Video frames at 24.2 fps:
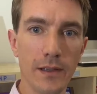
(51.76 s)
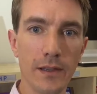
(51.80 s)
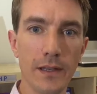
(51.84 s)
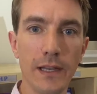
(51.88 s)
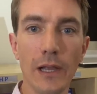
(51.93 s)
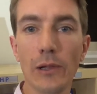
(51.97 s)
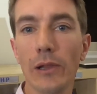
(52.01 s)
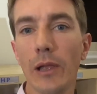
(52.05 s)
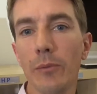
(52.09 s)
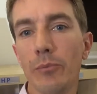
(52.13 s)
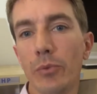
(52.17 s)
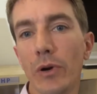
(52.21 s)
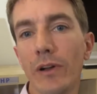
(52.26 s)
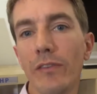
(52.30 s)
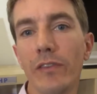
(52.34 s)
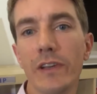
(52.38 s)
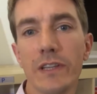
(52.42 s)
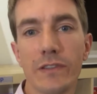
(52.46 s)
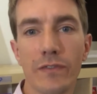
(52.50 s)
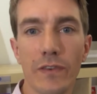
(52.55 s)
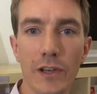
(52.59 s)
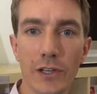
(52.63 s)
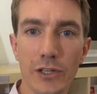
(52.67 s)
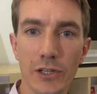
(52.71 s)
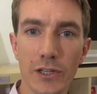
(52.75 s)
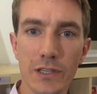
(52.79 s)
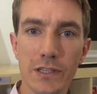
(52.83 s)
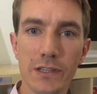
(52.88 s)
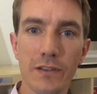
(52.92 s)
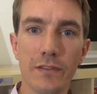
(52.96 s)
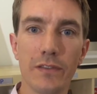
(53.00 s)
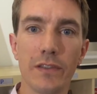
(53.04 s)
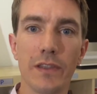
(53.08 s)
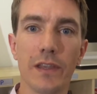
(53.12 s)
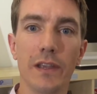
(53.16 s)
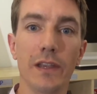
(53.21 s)
Now, like previous versions
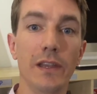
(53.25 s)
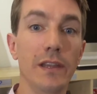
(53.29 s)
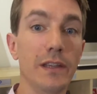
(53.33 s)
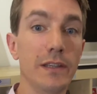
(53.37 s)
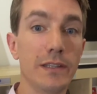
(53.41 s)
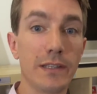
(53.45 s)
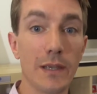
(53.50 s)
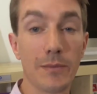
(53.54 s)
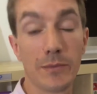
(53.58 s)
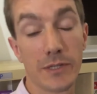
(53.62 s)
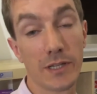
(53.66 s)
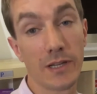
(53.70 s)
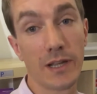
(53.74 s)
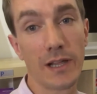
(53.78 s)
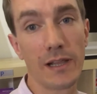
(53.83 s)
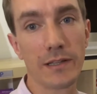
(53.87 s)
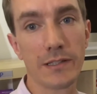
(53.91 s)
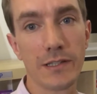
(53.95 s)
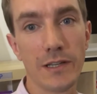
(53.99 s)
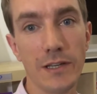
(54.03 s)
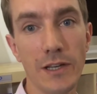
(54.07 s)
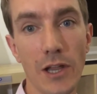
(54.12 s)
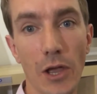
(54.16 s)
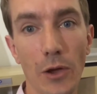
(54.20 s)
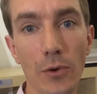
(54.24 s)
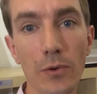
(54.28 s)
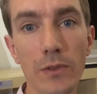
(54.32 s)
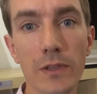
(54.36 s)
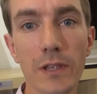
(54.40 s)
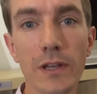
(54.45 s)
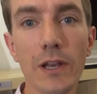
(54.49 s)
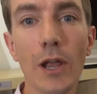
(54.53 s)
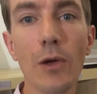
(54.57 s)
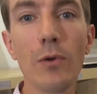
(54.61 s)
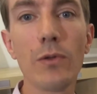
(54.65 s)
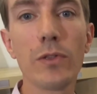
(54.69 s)
of the Samsung Galaxy Note,
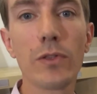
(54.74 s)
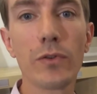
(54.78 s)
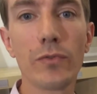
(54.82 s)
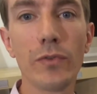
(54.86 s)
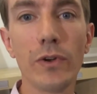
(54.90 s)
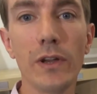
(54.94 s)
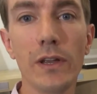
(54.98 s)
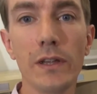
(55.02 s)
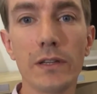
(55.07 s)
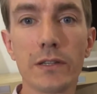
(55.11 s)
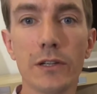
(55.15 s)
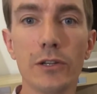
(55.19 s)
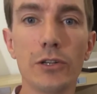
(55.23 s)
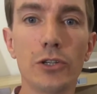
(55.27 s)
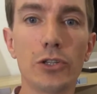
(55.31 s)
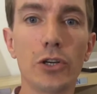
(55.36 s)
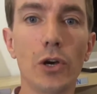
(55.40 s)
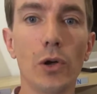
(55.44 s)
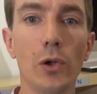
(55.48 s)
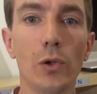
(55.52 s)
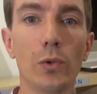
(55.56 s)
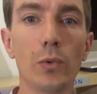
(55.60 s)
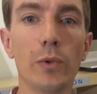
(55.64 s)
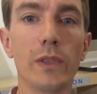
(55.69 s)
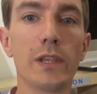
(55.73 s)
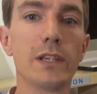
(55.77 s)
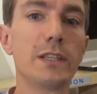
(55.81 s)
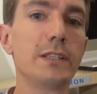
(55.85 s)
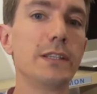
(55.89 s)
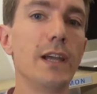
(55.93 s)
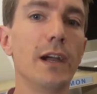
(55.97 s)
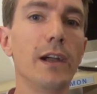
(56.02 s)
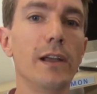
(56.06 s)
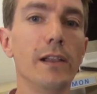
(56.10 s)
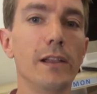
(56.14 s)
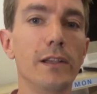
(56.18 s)
the Note 3 is controlled with a
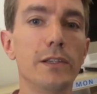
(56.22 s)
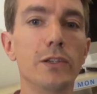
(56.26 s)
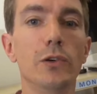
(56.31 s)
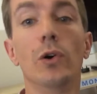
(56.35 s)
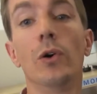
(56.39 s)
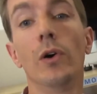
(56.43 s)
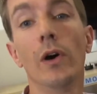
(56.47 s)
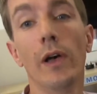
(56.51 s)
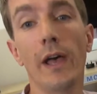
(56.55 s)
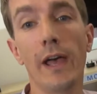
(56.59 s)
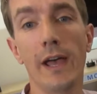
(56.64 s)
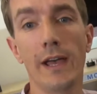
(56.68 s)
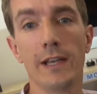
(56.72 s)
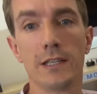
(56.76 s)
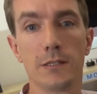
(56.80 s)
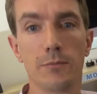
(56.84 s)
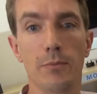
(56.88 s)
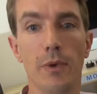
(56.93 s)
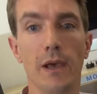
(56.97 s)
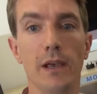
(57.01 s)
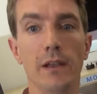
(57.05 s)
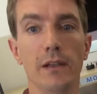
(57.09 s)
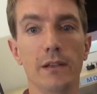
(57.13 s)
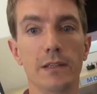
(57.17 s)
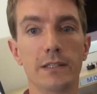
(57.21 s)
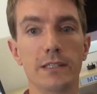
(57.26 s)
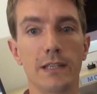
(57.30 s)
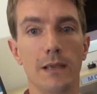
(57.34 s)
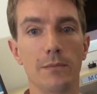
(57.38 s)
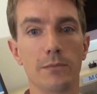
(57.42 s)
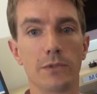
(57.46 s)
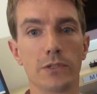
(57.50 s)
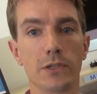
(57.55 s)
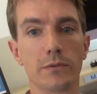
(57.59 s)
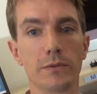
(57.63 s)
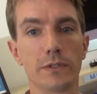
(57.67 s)
stylus, or S Pen as
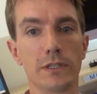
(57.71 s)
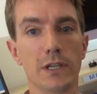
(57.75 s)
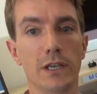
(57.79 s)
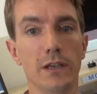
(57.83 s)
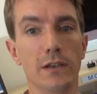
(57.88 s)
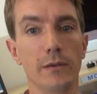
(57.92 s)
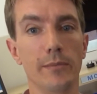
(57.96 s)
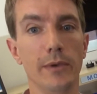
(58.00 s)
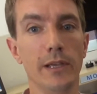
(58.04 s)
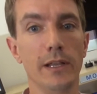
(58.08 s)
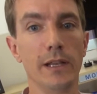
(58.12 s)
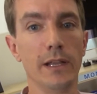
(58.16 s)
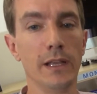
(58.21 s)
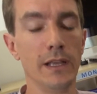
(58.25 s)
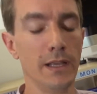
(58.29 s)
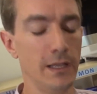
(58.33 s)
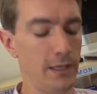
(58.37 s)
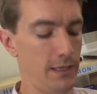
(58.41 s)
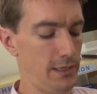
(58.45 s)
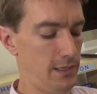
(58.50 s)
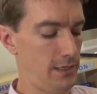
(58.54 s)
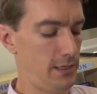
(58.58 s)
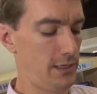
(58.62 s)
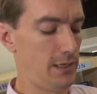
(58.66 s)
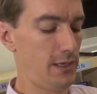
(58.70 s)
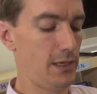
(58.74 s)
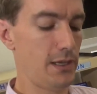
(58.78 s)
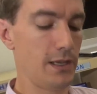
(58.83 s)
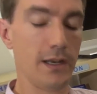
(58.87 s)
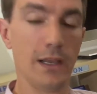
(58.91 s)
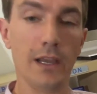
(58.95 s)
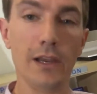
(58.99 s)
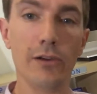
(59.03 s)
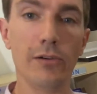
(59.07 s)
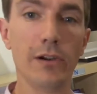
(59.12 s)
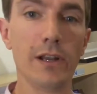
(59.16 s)
Samsung term it.
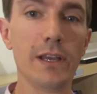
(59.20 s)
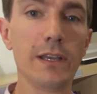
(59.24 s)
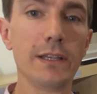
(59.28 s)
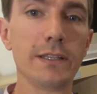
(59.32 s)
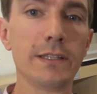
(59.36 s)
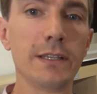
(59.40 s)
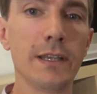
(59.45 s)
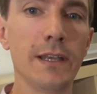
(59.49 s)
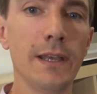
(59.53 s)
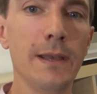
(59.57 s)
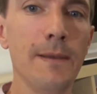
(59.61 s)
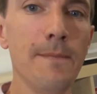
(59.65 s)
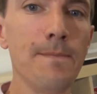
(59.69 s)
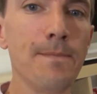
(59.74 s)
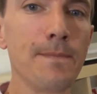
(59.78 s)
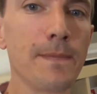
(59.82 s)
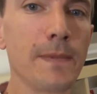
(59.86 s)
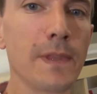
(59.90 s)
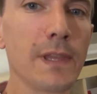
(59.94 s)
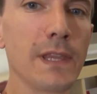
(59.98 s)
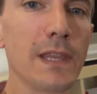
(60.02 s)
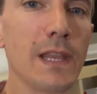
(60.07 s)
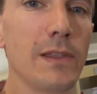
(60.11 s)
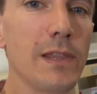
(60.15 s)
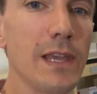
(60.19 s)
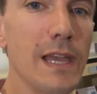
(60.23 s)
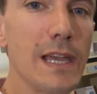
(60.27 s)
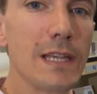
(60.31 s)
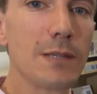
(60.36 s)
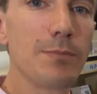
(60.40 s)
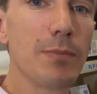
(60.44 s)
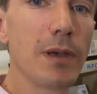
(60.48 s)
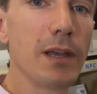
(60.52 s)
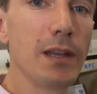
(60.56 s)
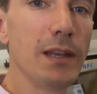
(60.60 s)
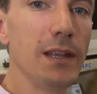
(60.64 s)
Here it is. Now the
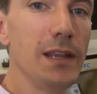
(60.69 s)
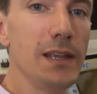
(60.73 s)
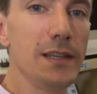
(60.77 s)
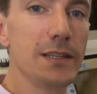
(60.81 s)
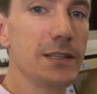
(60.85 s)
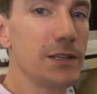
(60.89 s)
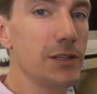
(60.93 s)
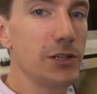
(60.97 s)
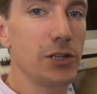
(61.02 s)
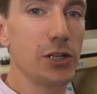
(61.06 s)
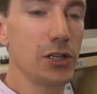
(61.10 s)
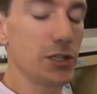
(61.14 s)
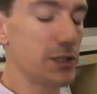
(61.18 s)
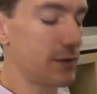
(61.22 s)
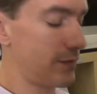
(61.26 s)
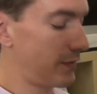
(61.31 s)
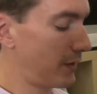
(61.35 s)
S Pen isn't just